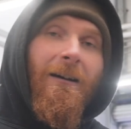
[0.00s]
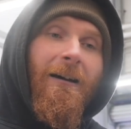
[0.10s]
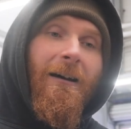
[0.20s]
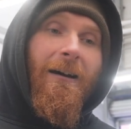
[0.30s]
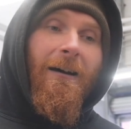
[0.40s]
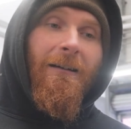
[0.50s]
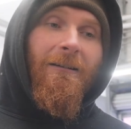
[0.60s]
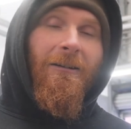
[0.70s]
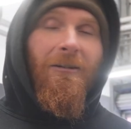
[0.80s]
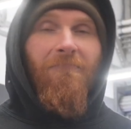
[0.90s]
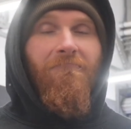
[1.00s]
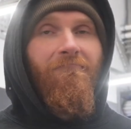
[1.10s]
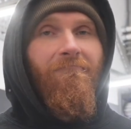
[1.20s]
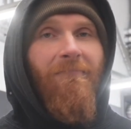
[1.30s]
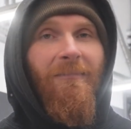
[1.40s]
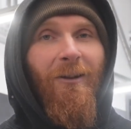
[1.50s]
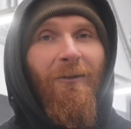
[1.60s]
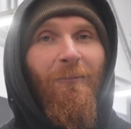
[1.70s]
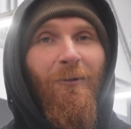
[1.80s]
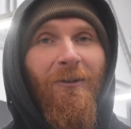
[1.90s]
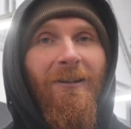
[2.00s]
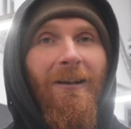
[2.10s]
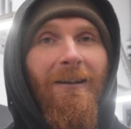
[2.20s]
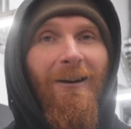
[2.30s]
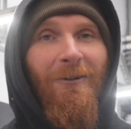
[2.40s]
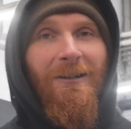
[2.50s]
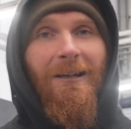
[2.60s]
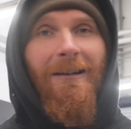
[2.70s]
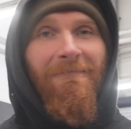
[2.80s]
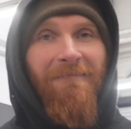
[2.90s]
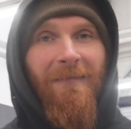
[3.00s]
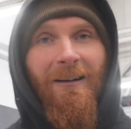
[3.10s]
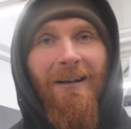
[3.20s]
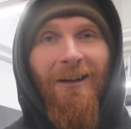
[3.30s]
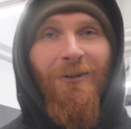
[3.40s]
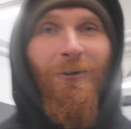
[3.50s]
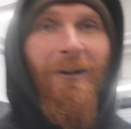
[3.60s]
And nothing more to say now, is there? I'll catch you in the